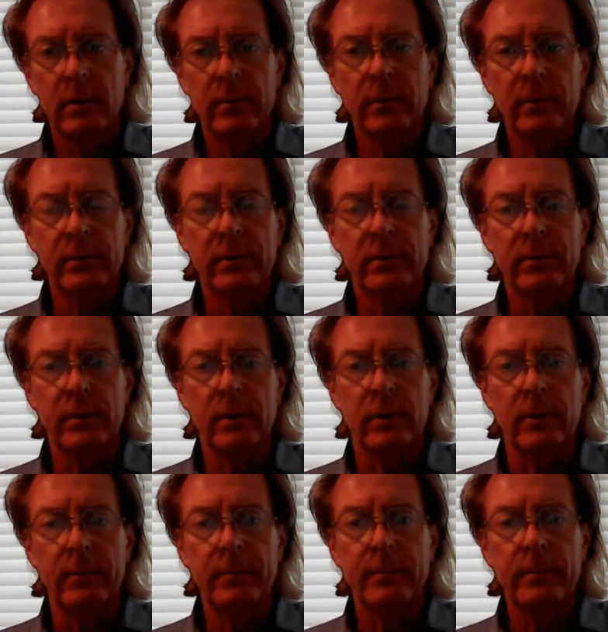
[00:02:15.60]
First of
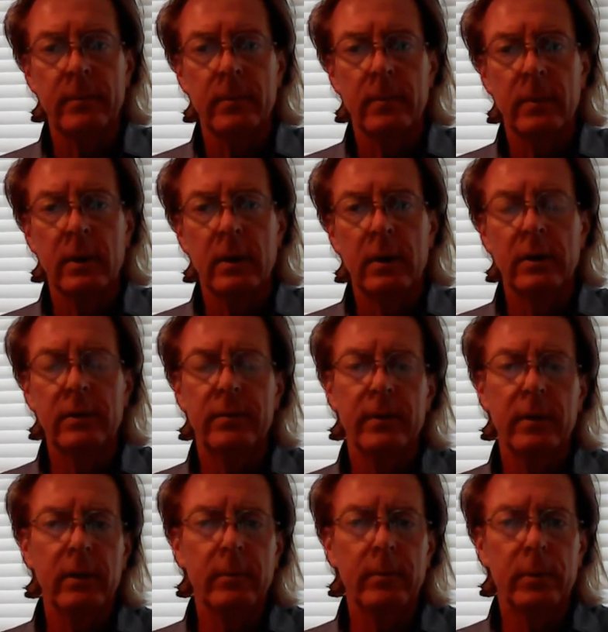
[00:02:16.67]
all, it's
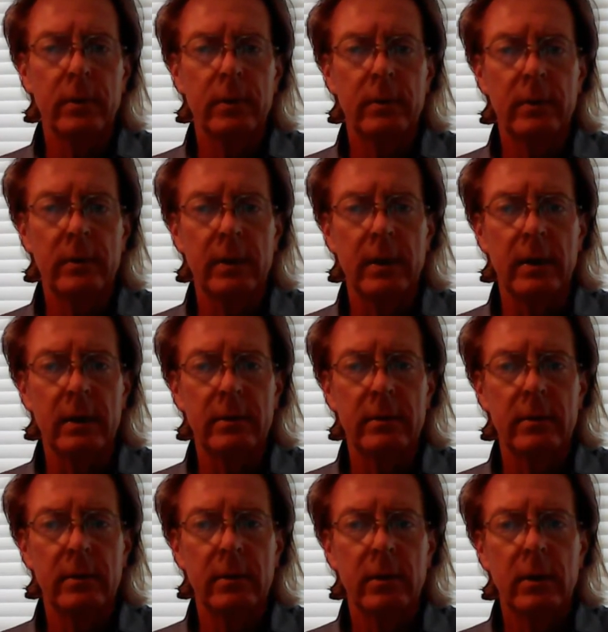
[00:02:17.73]
very important that
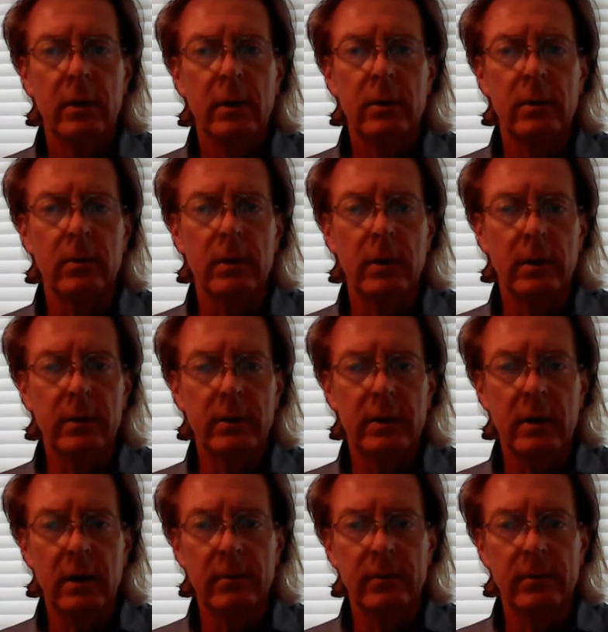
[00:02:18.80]
you get on the
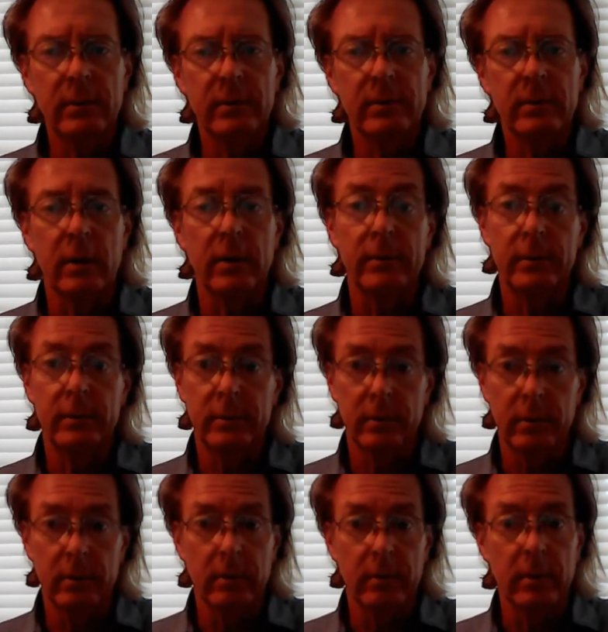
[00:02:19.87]
canvas, obviously
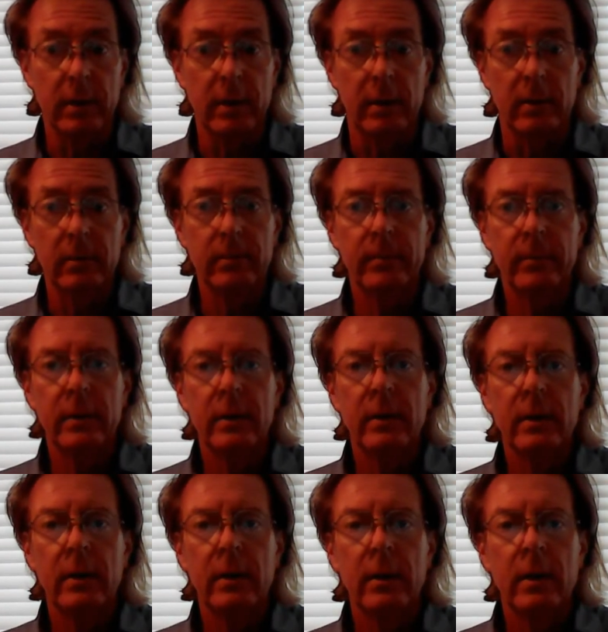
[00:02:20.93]
you're here now,
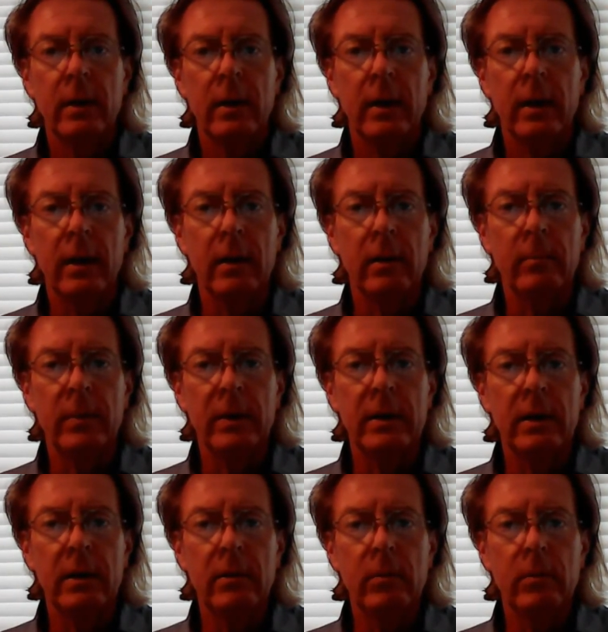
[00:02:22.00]
and
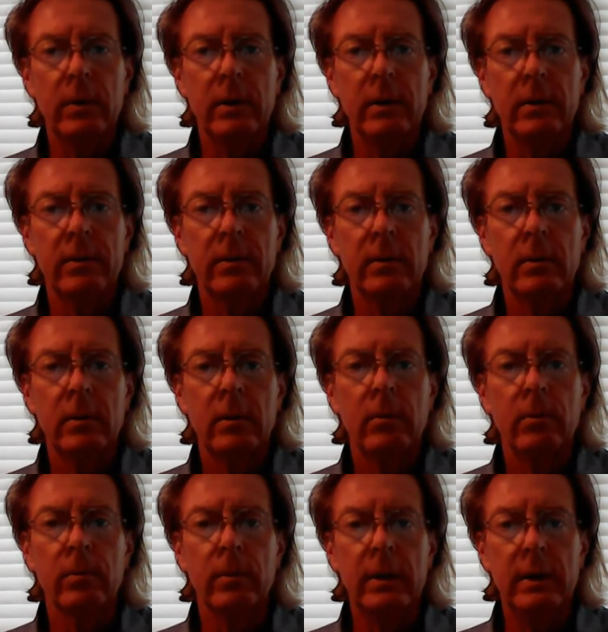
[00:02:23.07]
begin with
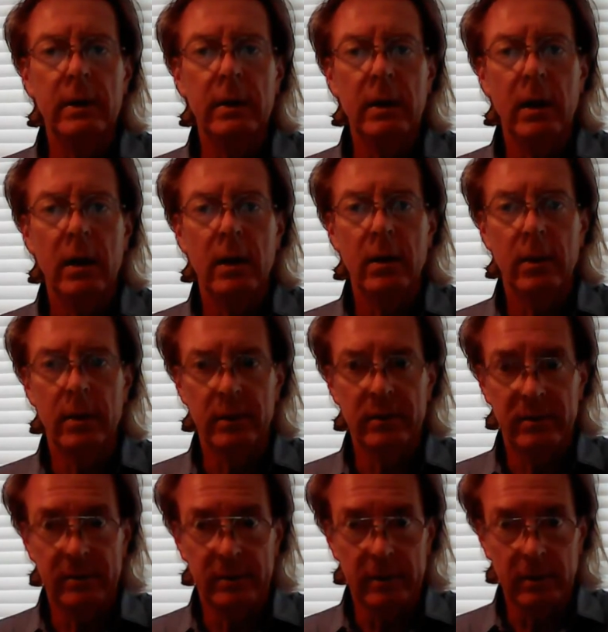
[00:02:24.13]
reading the
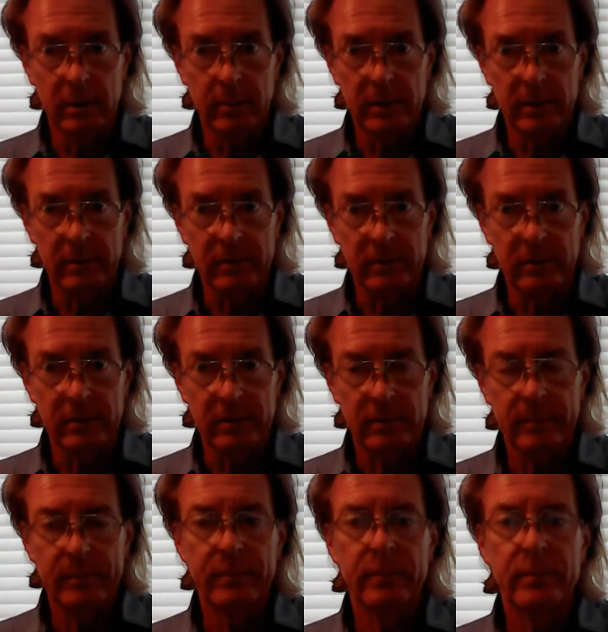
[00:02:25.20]

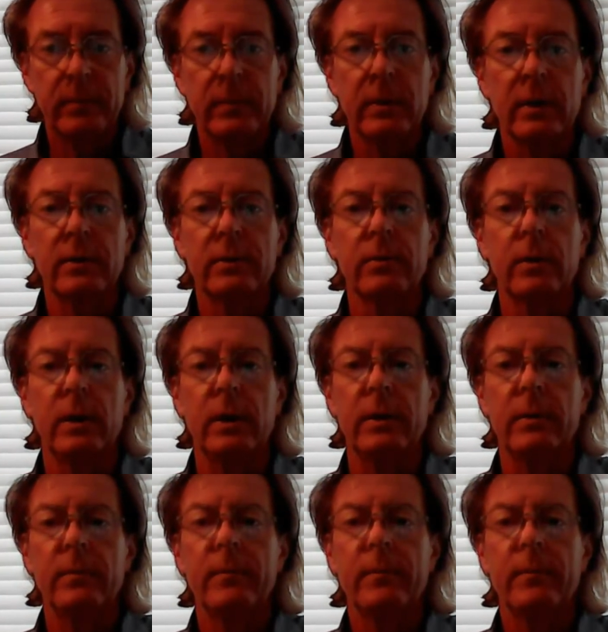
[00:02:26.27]
syllabus. That's right.